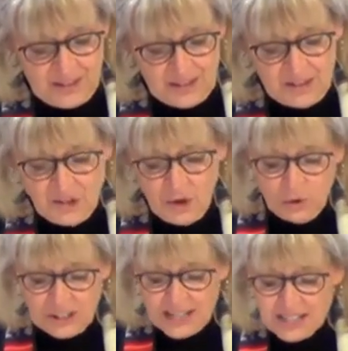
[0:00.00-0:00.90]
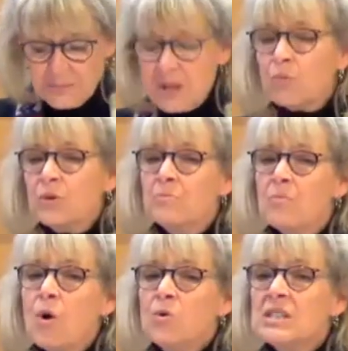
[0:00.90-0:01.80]
In the Old Testament, when
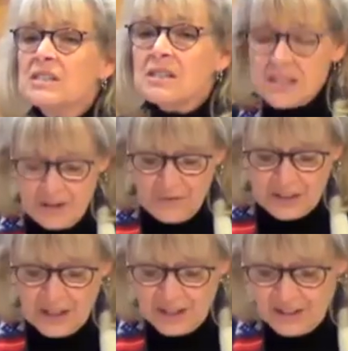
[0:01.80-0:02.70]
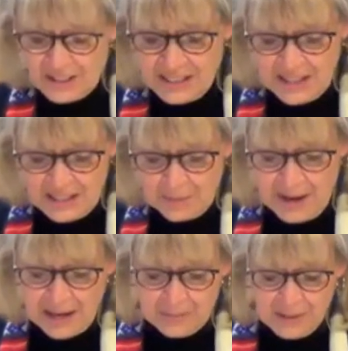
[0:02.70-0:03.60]
Moses is given the Ten
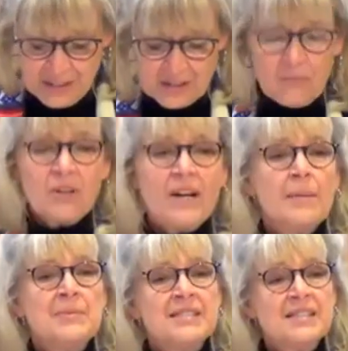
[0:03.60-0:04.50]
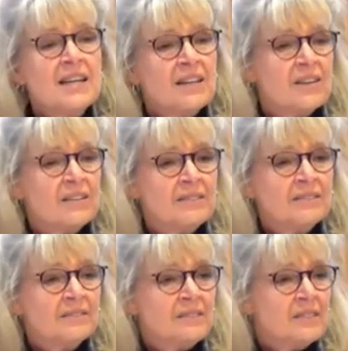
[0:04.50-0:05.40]
Commandments, what happens there?
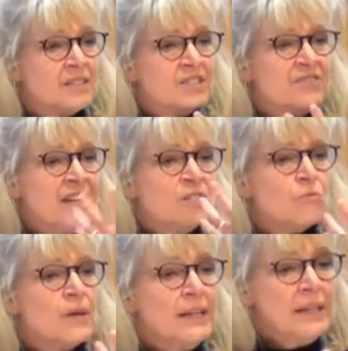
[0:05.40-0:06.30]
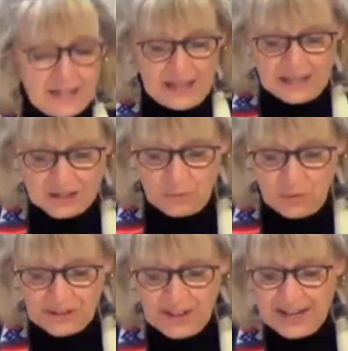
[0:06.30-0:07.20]
His face radiates
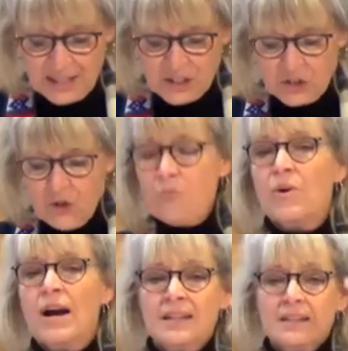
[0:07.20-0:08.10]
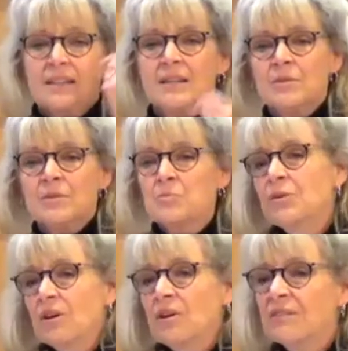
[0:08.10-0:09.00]
with light so bright that he must
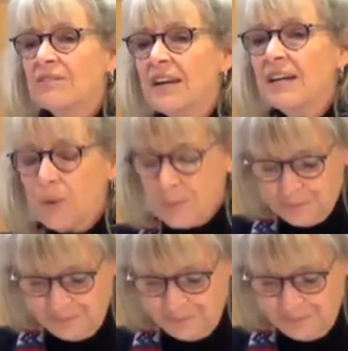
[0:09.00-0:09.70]
put on a veil.